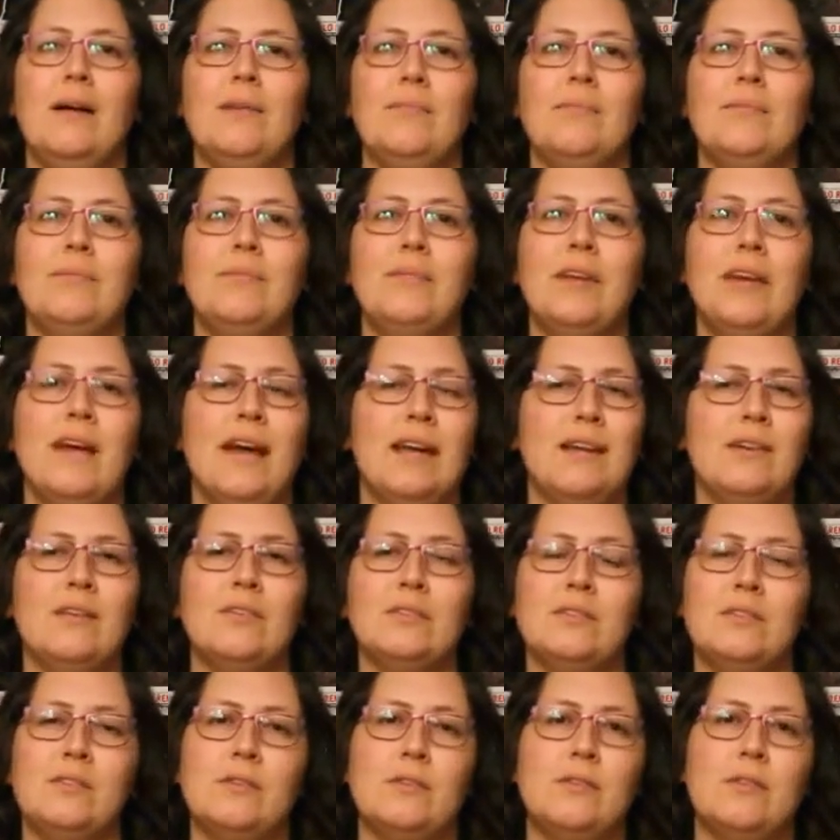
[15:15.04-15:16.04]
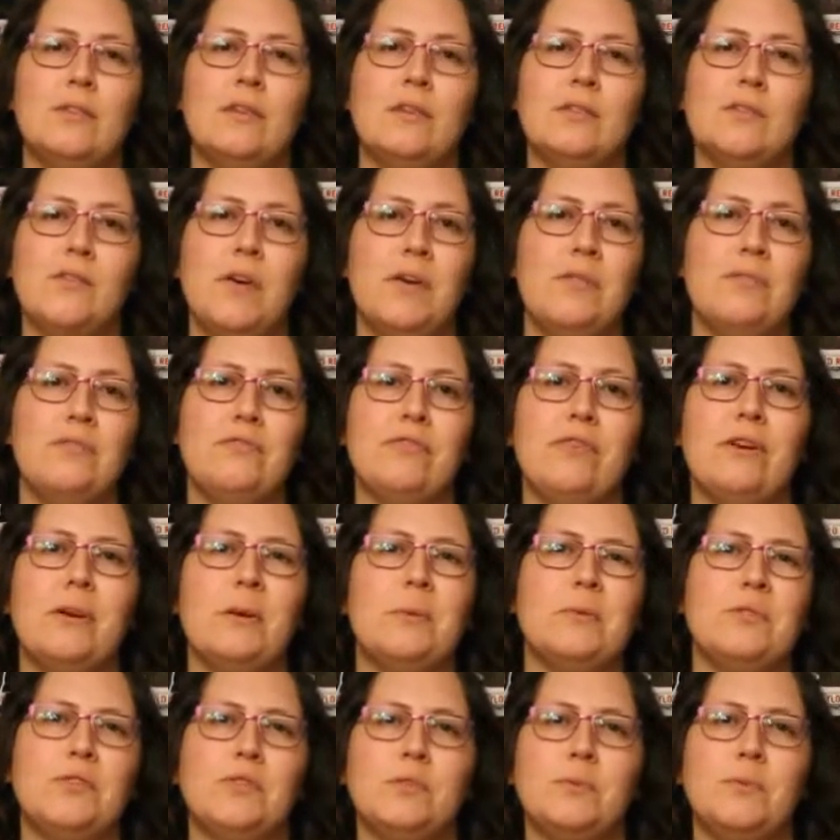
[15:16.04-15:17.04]
It had lots of good things going for it. It
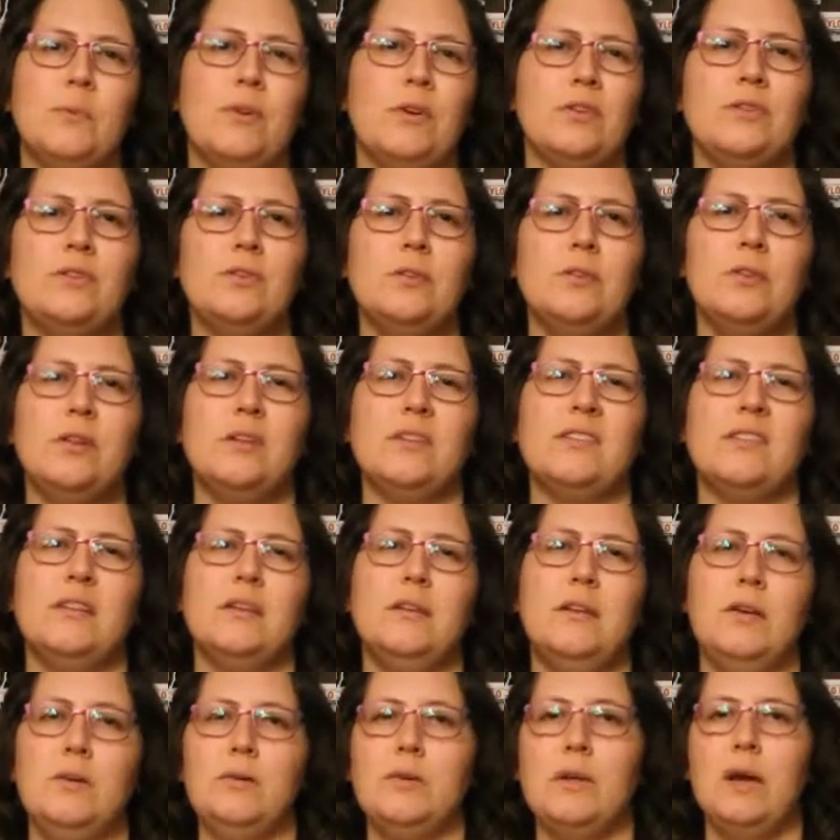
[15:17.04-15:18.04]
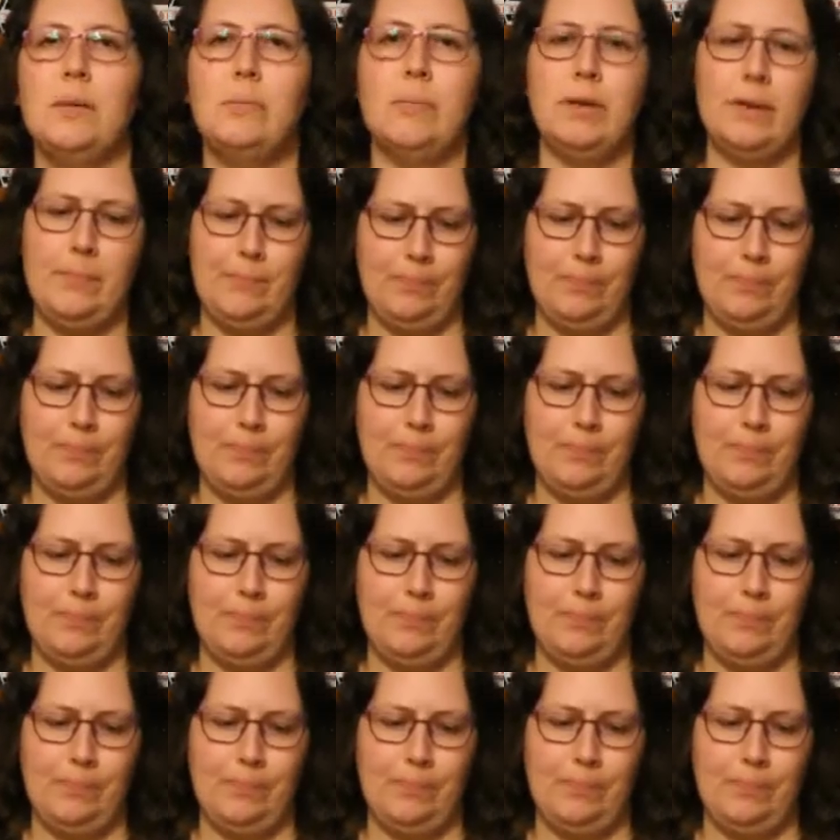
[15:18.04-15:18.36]
was just one or two things that niggled at me.